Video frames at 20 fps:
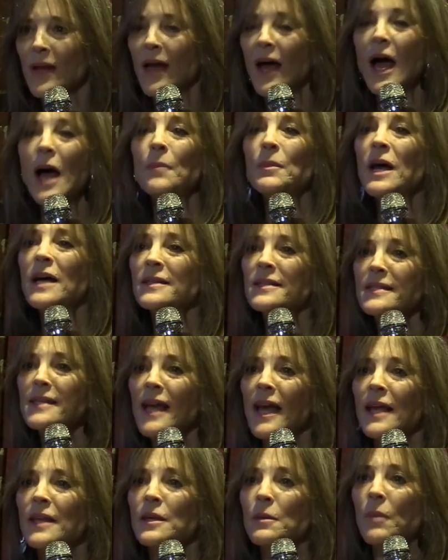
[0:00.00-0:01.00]
I'm not
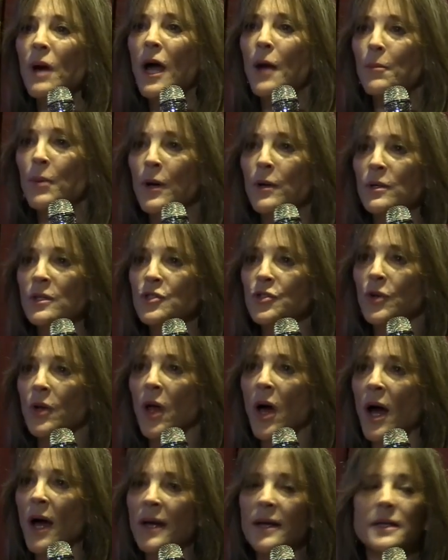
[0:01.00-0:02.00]
saying that my opponents are
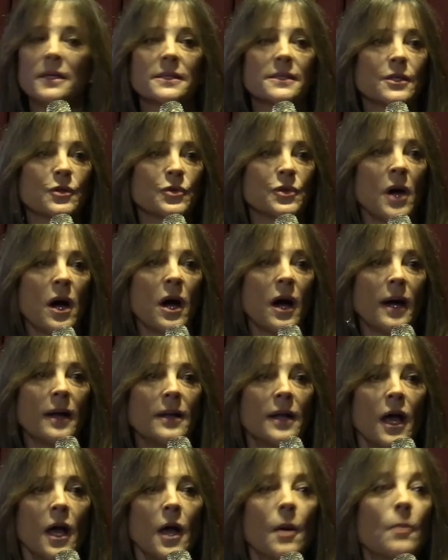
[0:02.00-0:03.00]
lying, because they're not,
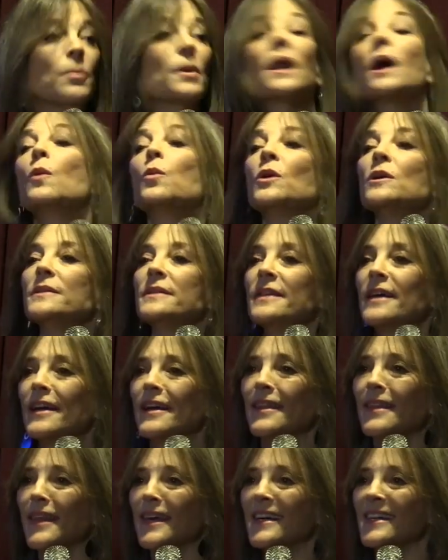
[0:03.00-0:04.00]
but I will tell
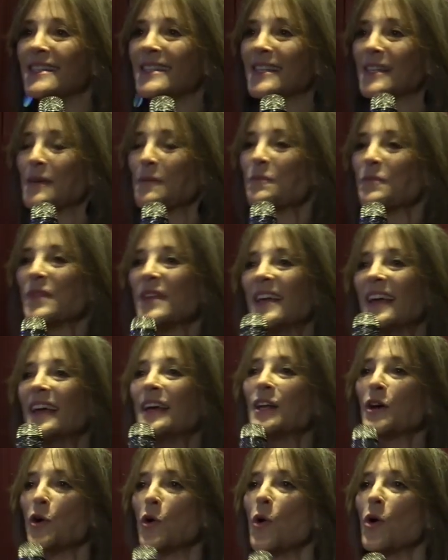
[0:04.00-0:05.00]
you this.
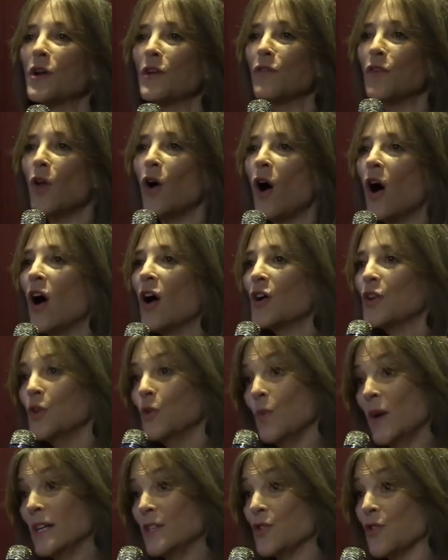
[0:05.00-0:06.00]
In a court of law, you
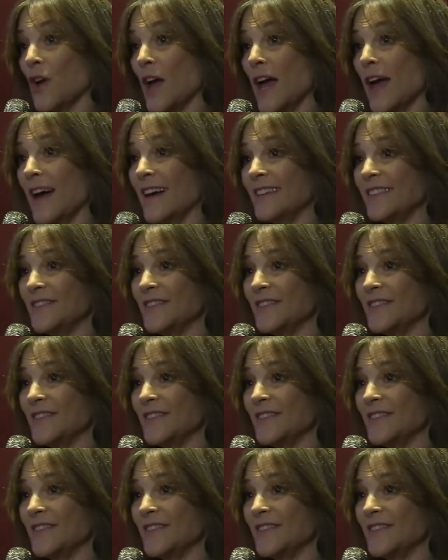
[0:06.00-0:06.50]
raise your hand.